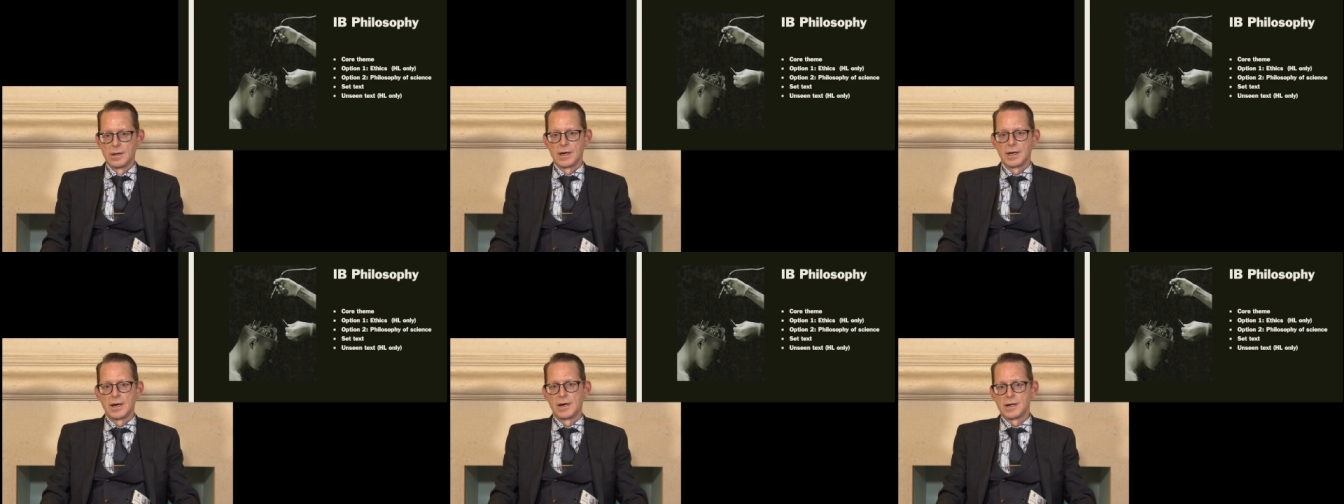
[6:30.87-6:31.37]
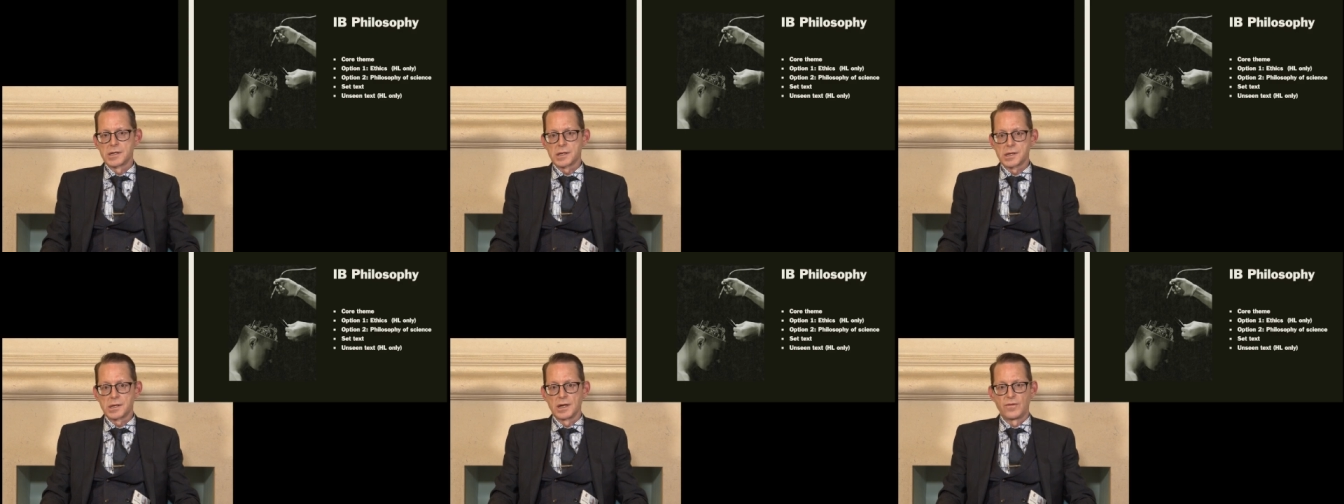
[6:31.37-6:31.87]
and
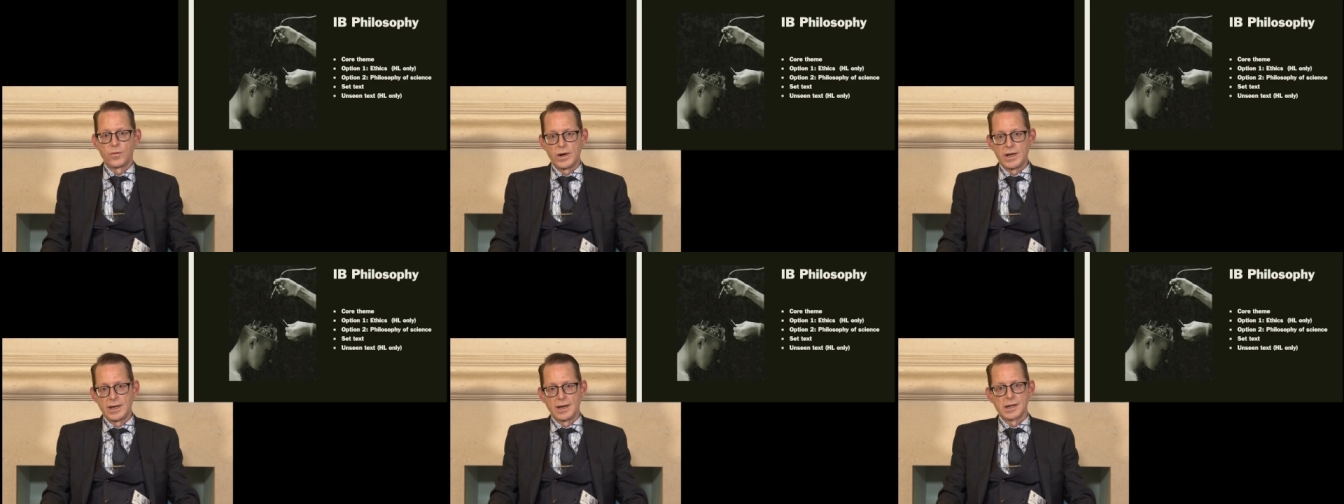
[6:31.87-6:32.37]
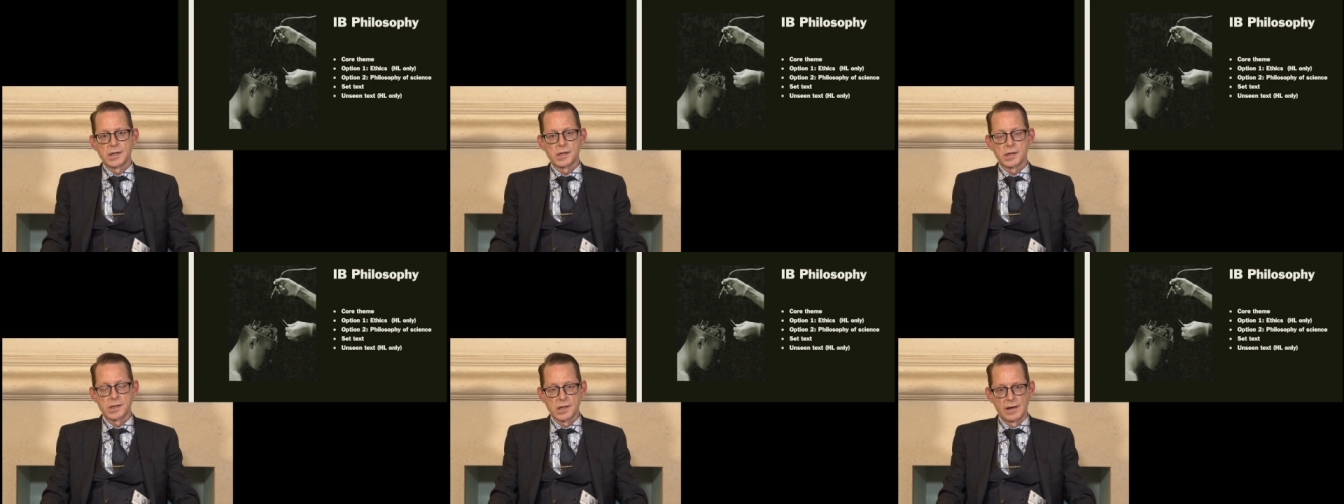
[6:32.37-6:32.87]
asks if we as a
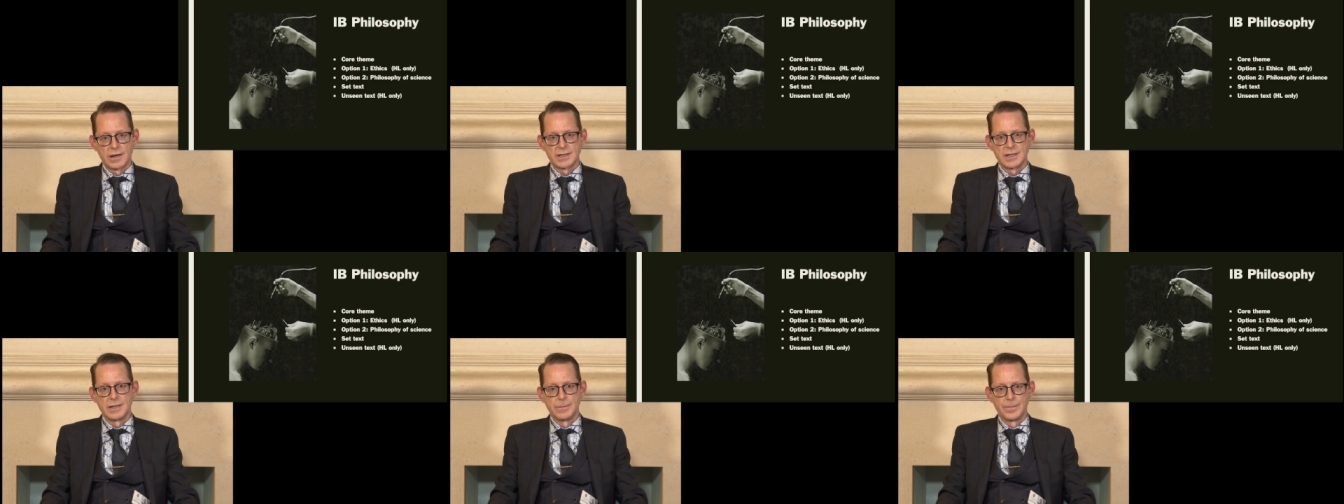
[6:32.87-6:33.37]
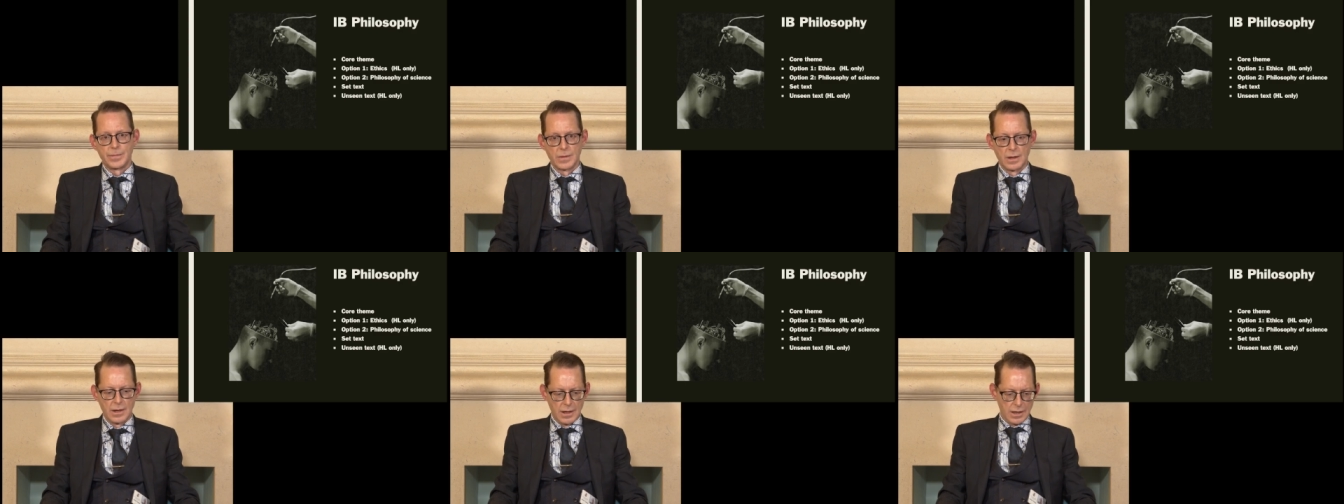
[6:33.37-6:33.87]
society
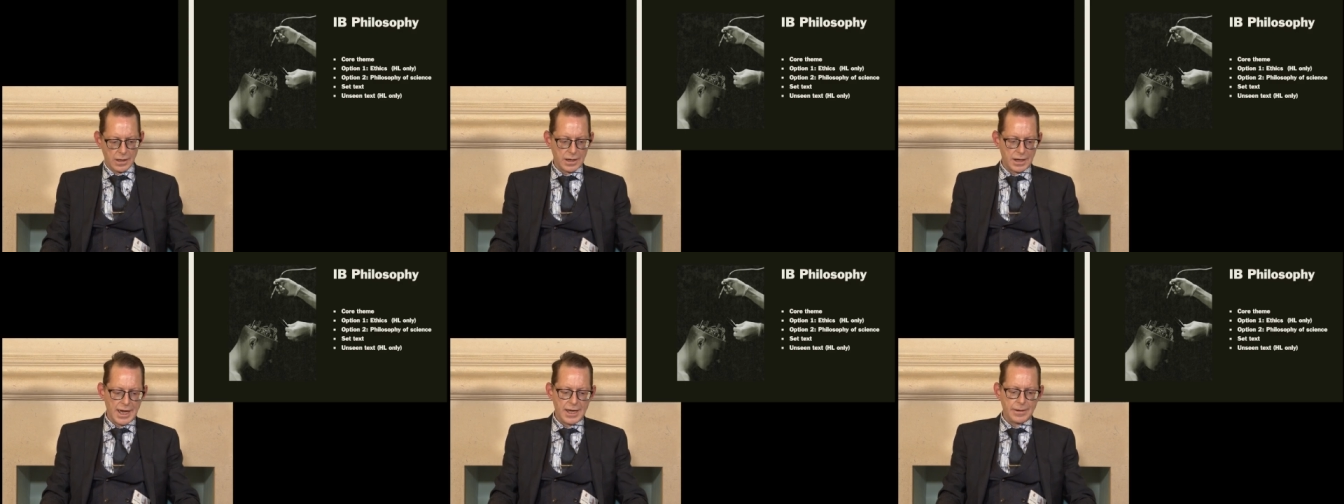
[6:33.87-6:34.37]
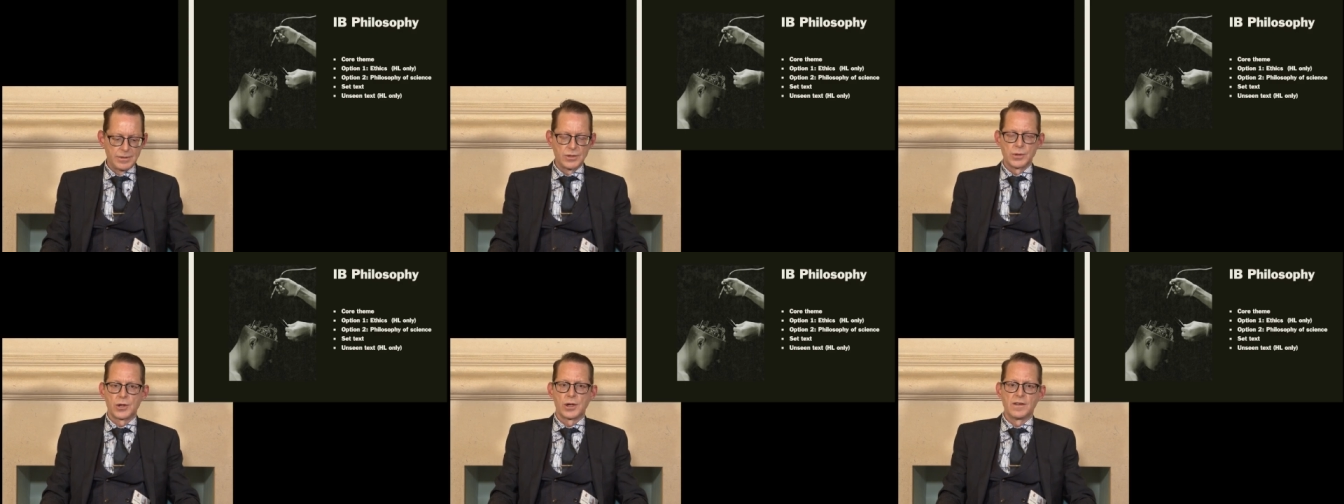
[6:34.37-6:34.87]
can aim to
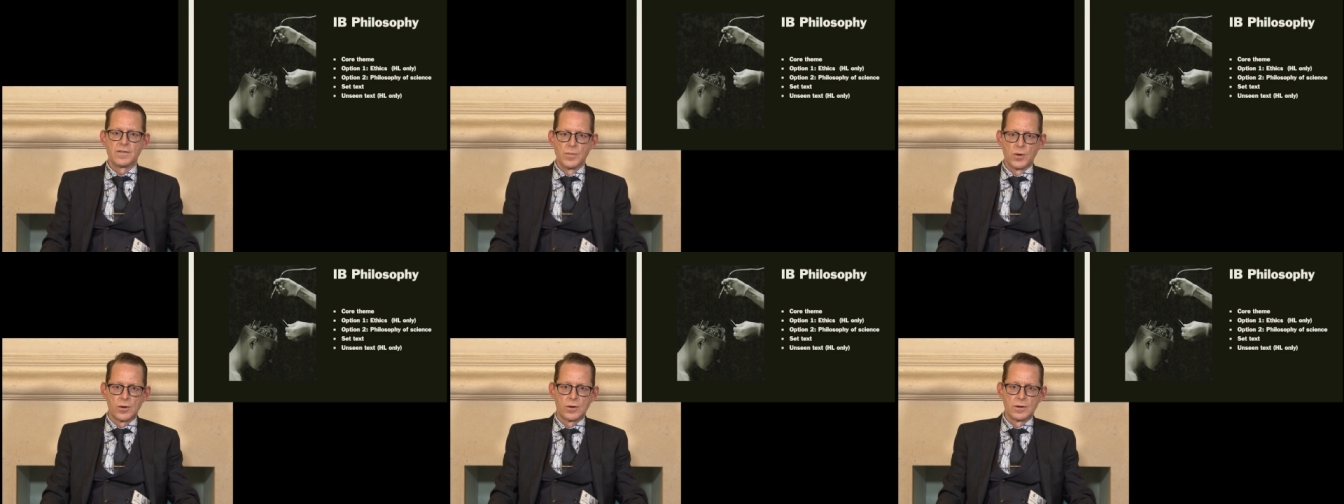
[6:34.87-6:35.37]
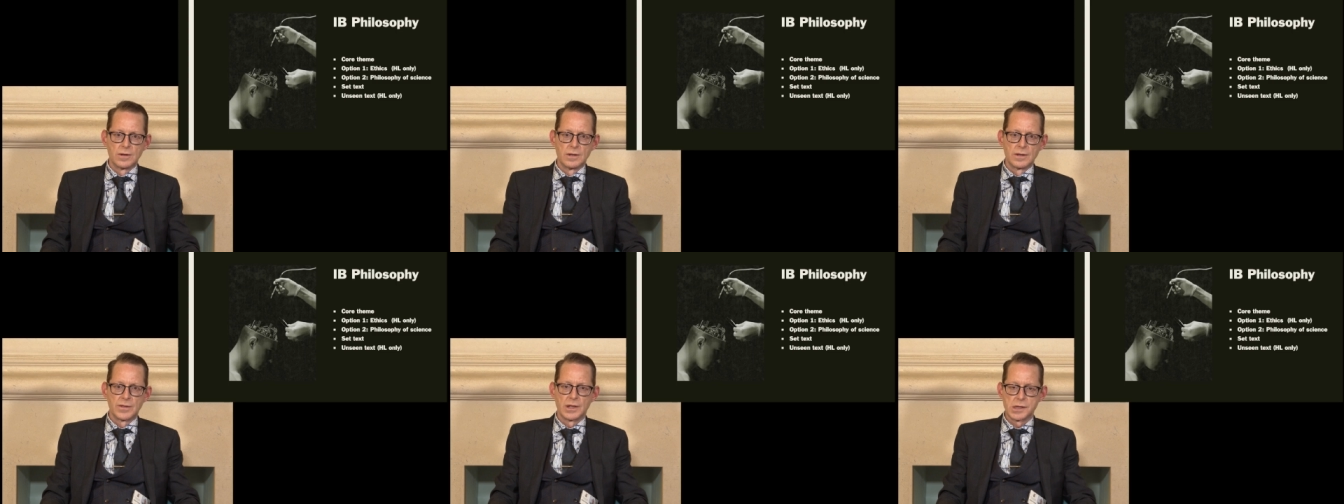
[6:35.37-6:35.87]
achieve more
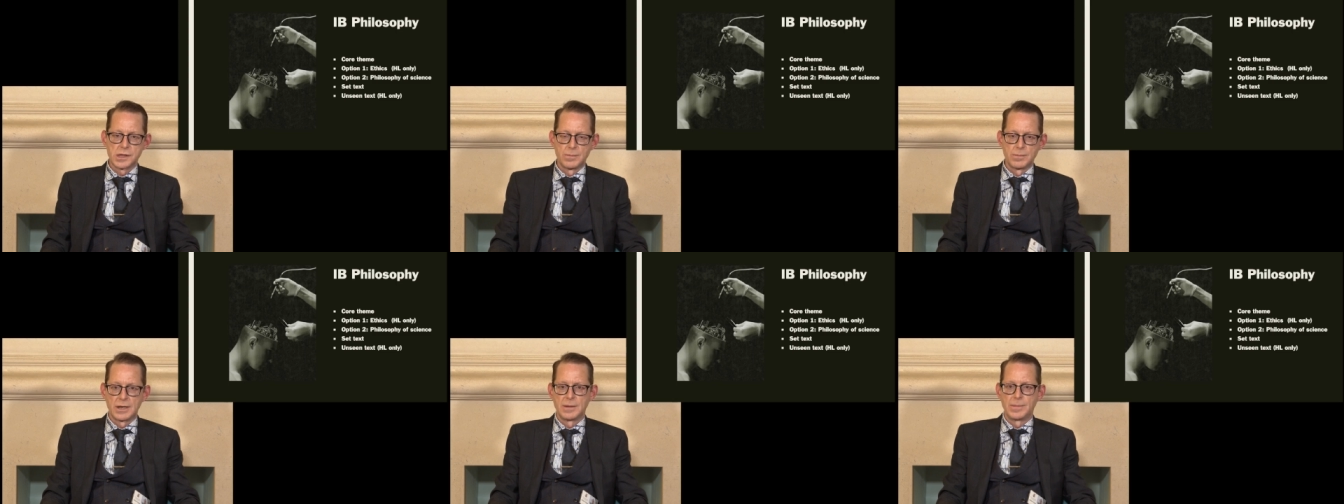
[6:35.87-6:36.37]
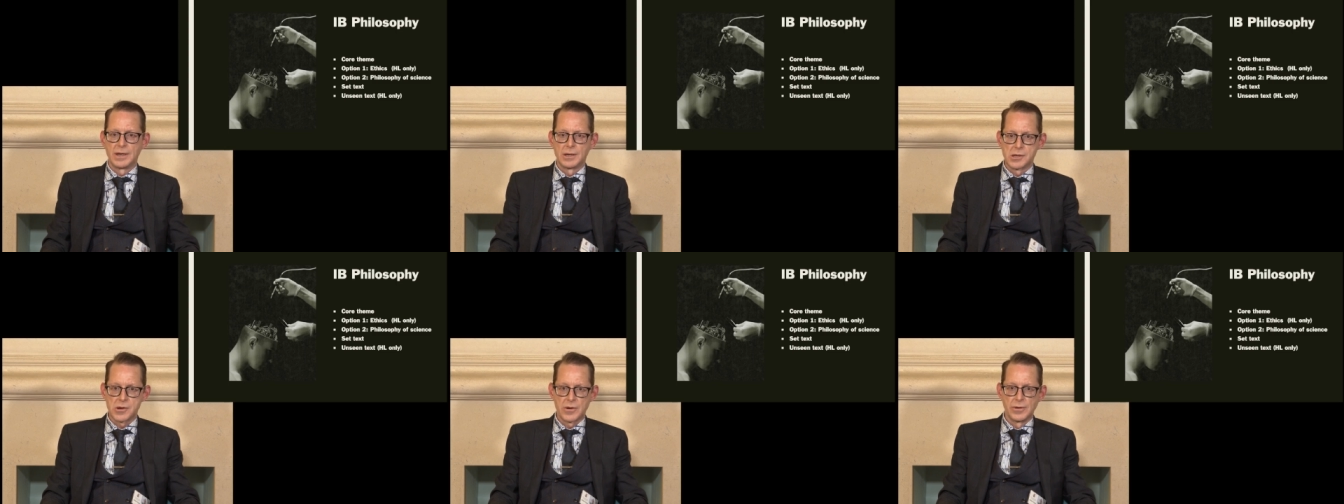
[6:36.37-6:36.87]
than simply being
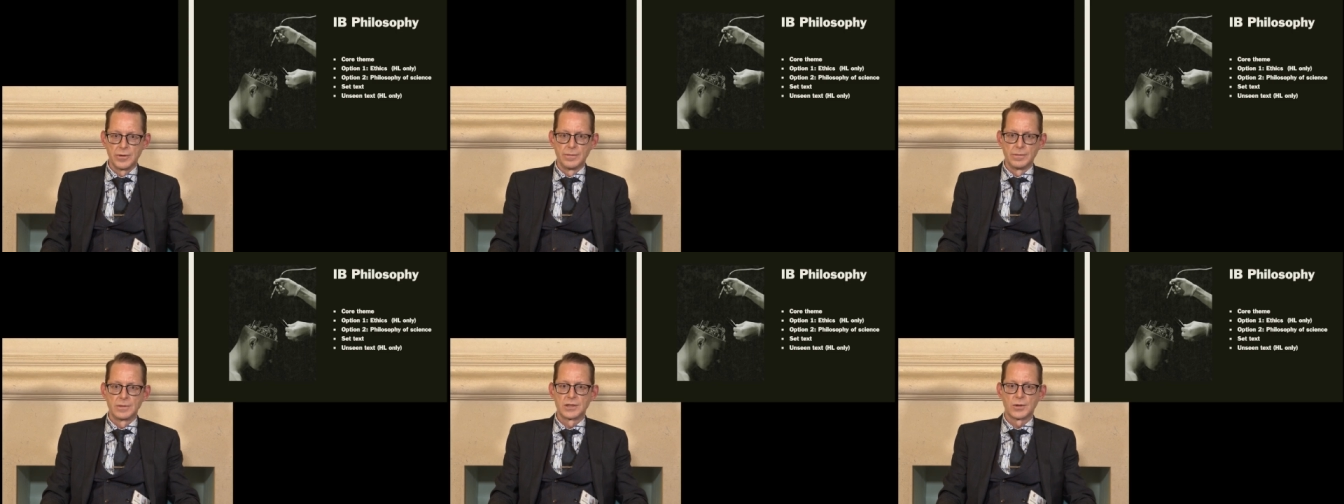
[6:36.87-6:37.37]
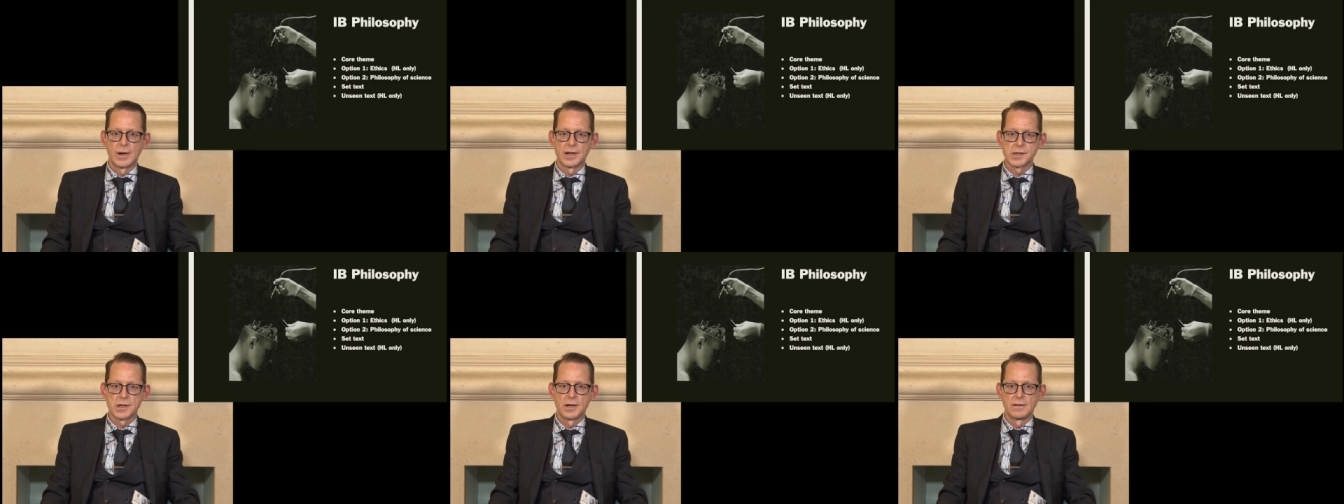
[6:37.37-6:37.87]
true to
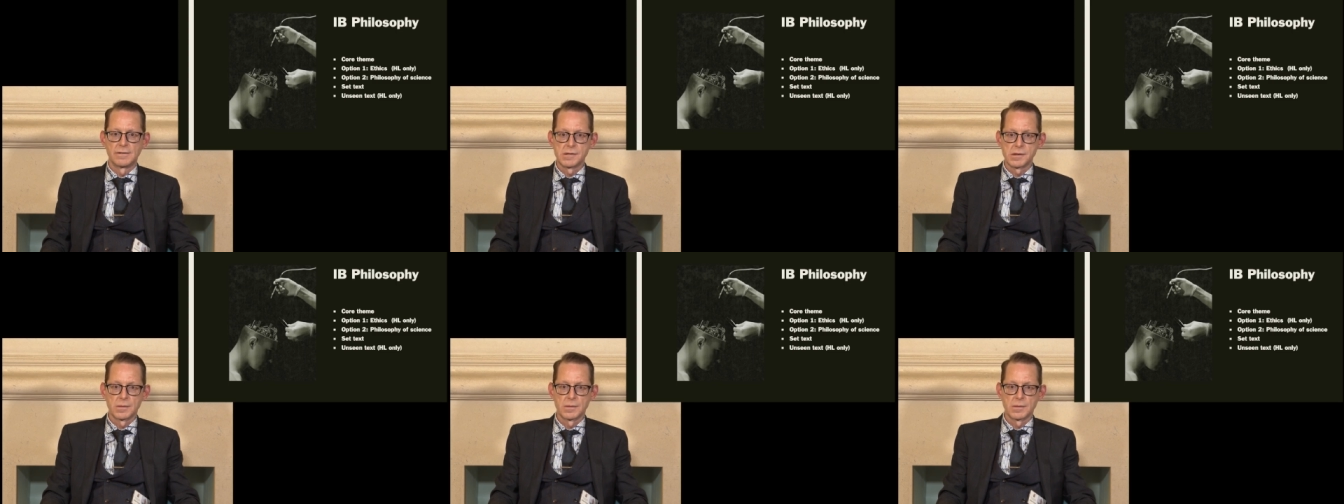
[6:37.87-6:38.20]
ourselves.